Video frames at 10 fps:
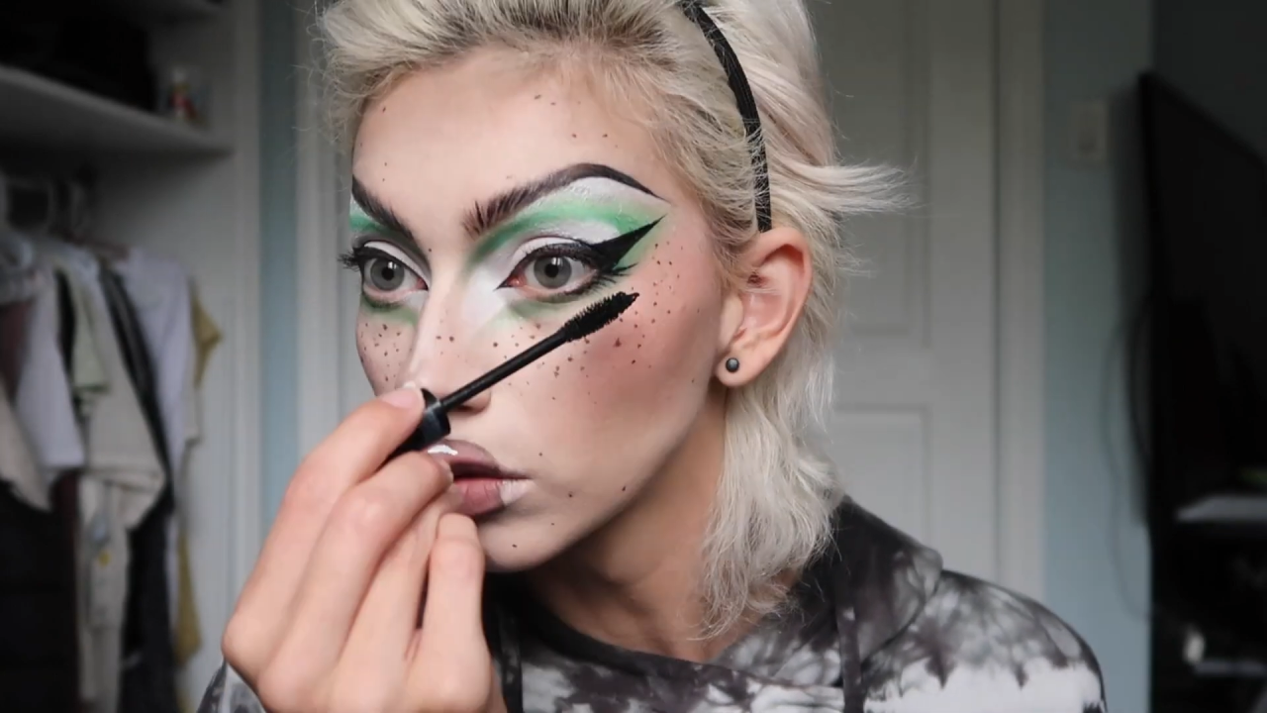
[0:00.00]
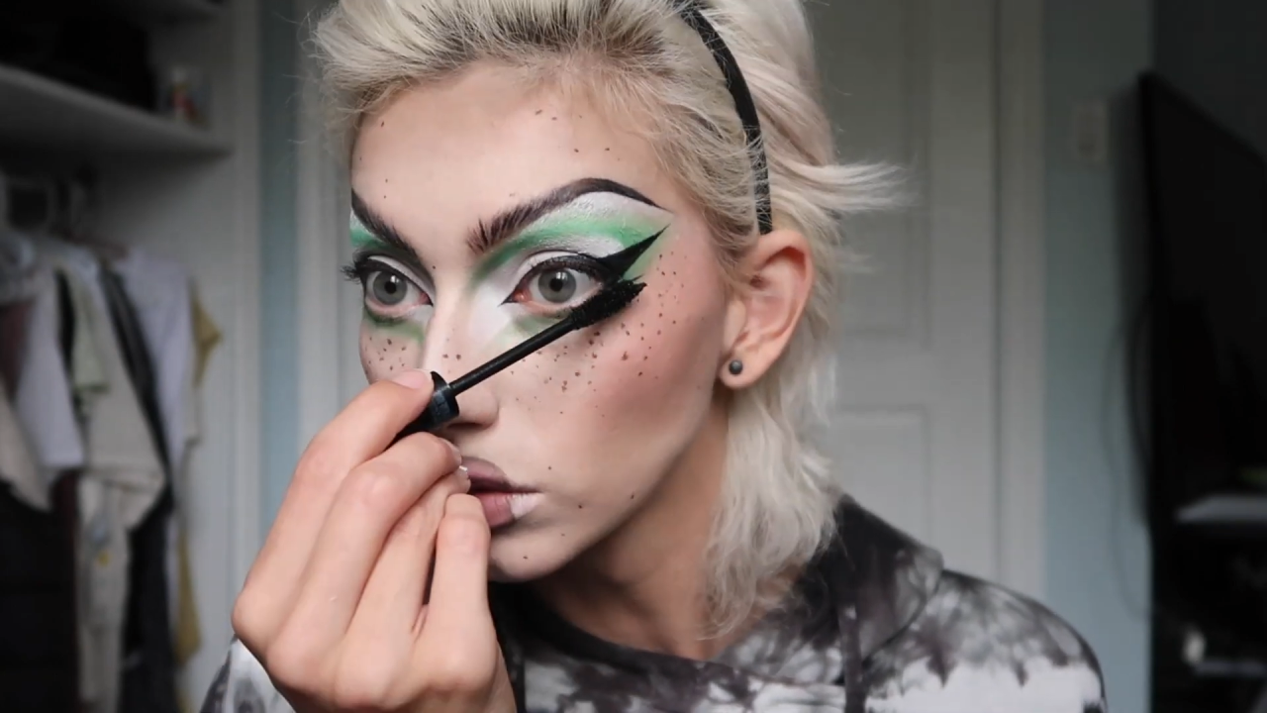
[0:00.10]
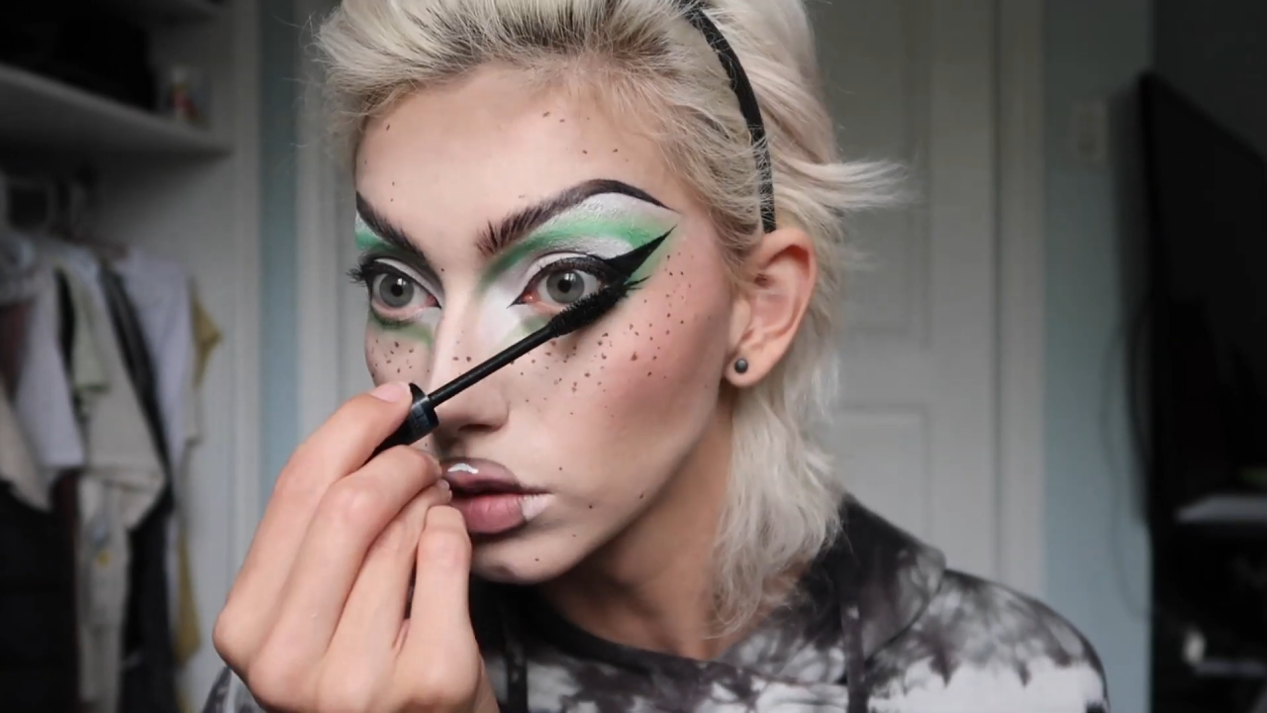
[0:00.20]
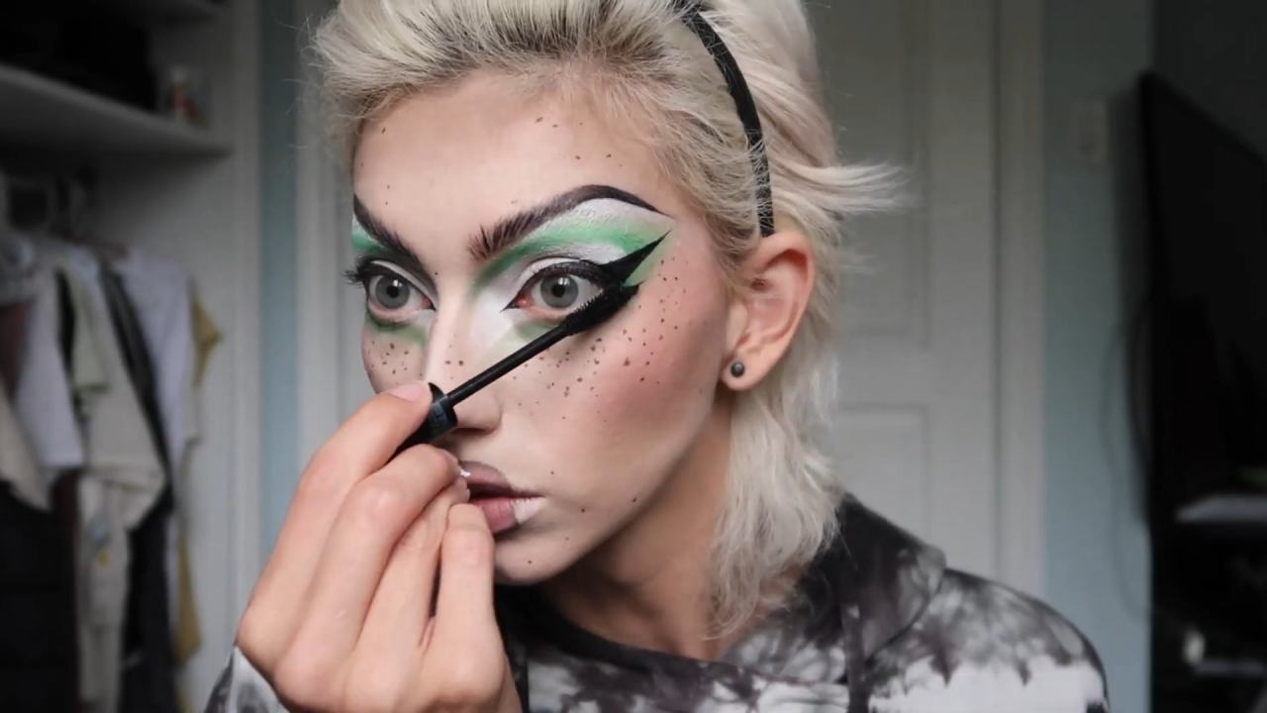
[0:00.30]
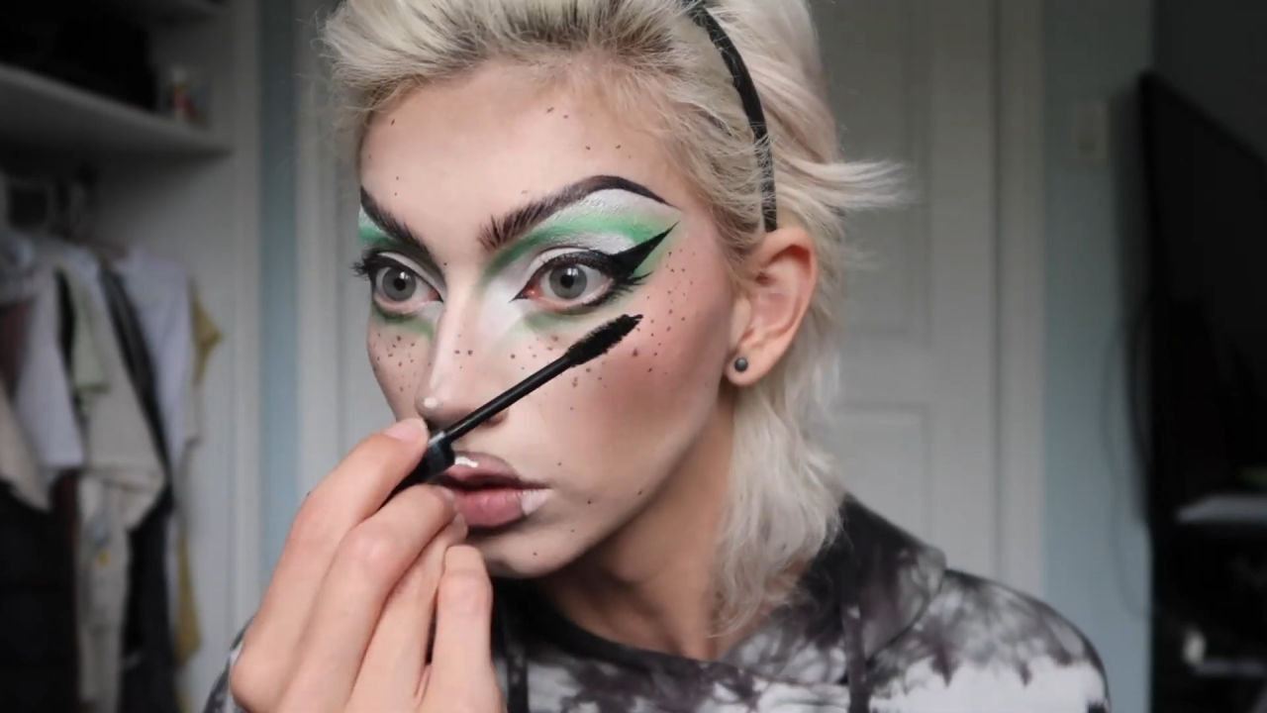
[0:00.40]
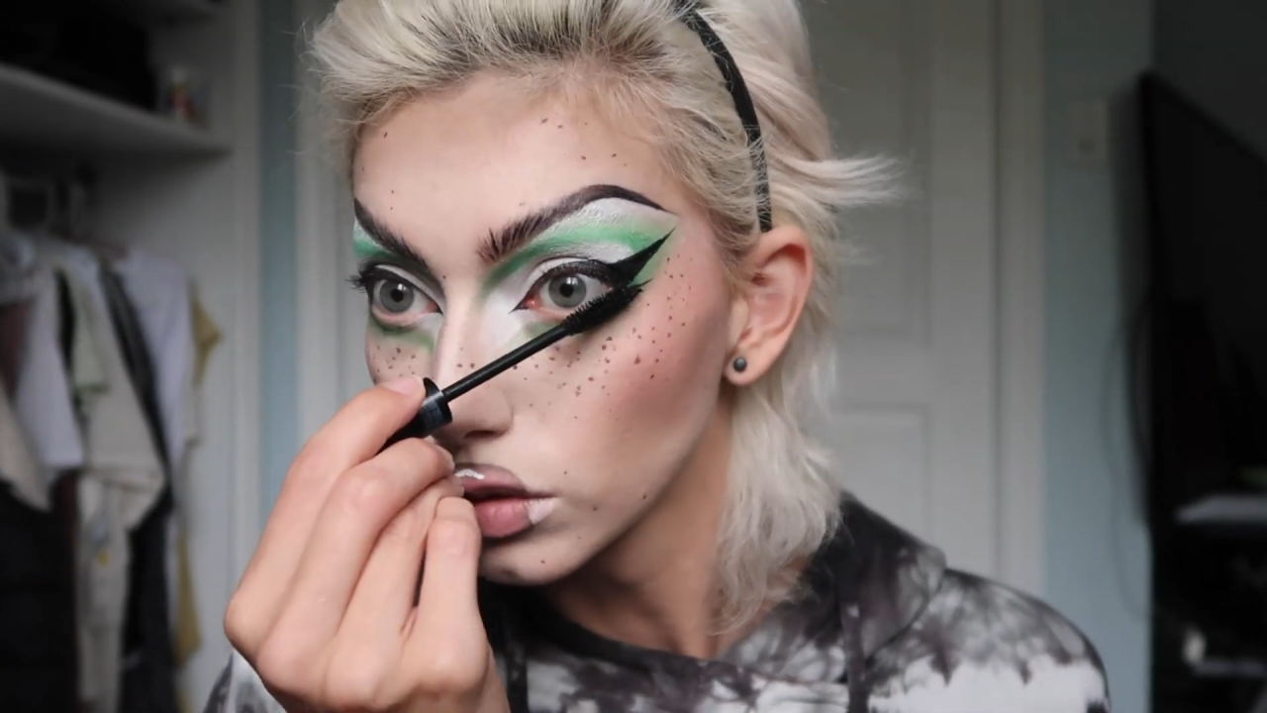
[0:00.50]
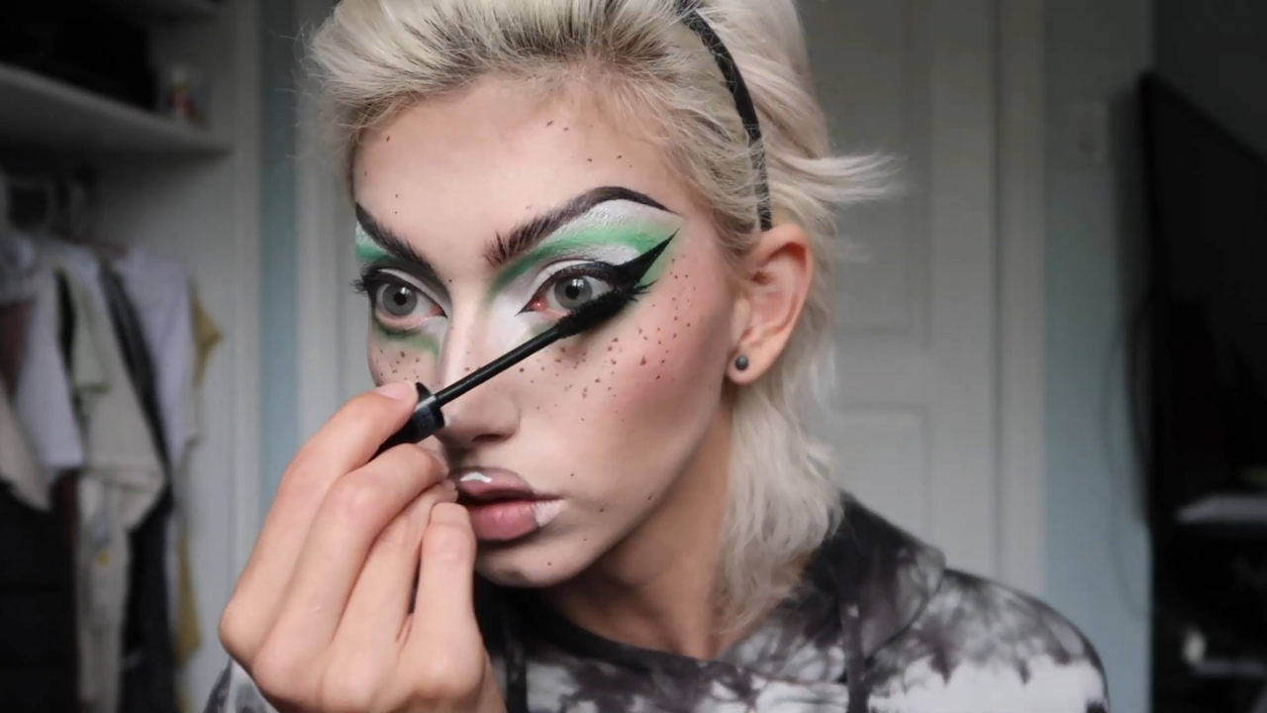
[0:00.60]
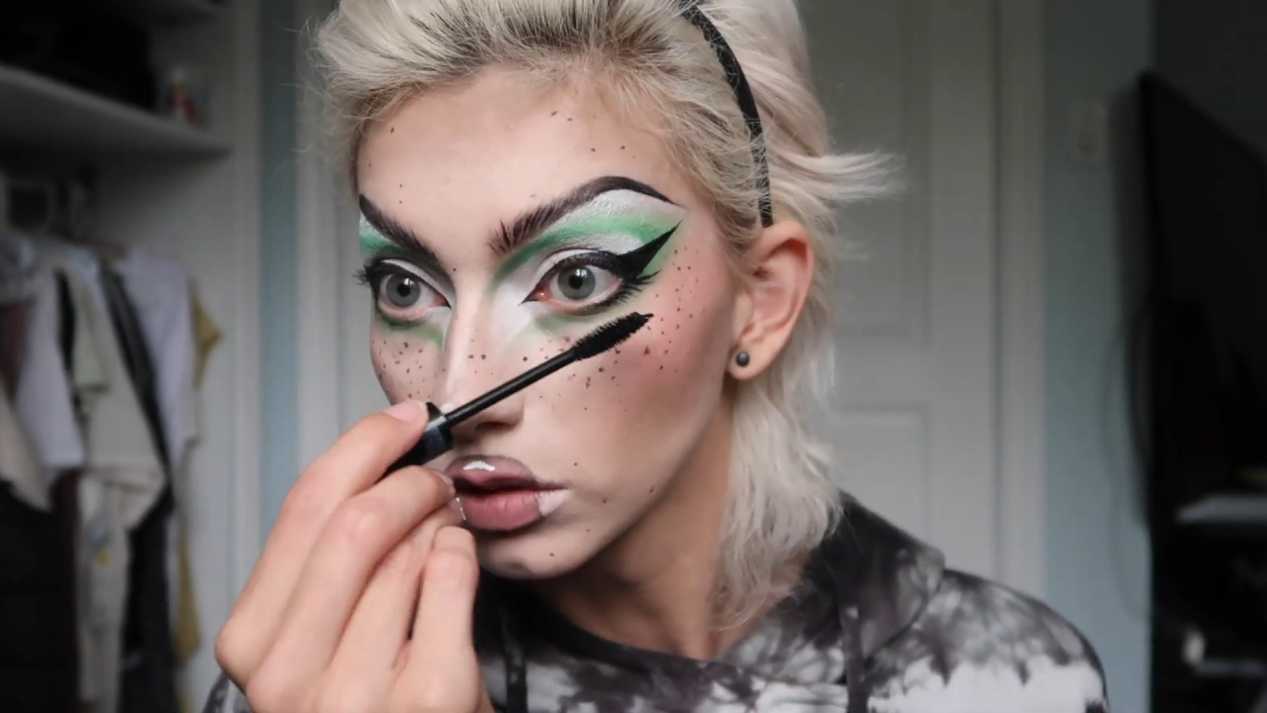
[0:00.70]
lashes